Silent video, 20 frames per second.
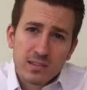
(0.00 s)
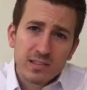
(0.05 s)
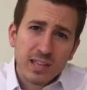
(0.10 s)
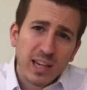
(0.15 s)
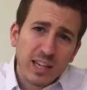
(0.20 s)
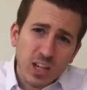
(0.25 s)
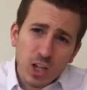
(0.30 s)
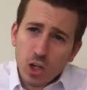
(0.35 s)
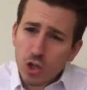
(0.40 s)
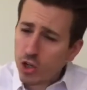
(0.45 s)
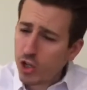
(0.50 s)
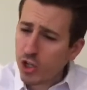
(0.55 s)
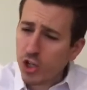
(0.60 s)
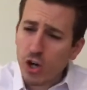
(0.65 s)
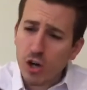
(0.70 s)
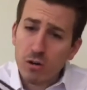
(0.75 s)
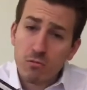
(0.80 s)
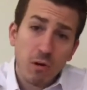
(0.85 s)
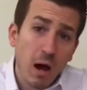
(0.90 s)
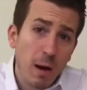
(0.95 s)
Take a look at
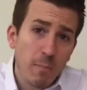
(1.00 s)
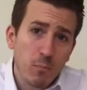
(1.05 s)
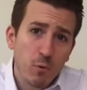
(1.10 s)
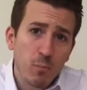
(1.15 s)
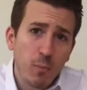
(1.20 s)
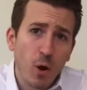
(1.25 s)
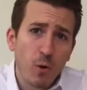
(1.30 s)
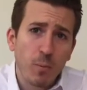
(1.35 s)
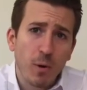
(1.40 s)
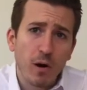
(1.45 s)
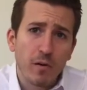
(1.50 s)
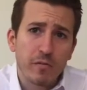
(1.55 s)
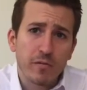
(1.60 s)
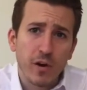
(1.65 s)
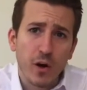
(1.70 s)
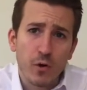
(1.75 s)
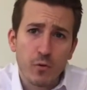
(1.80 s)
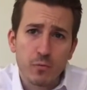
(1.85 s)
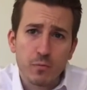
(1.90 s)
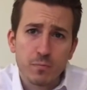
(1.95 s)
your humble mobile
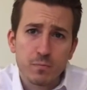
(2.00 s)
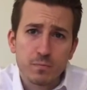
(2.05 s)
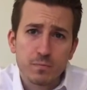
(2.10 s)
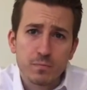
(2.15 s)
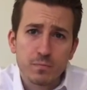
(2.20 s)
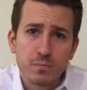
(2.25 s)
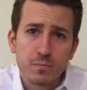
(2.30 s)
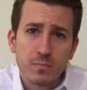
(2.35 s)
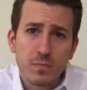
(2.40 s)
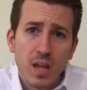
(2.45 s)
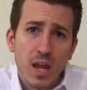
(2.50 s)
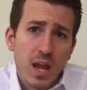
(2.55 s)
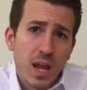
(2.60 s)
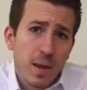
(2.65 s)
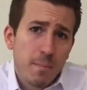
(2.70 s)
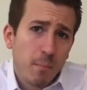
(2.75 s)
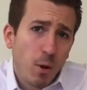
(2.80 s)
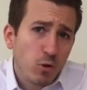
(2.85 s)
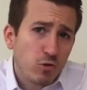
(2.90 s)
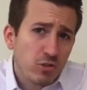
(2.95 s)
phone.
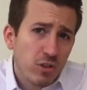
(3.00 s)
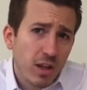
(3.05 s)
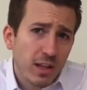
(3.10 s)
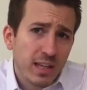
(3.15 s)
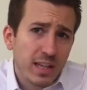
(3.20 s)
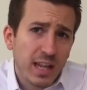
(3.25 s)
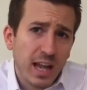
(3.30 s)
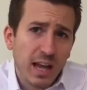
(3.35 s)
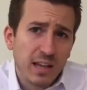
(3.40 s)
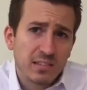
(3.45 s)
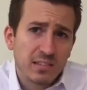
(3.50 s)
It most likely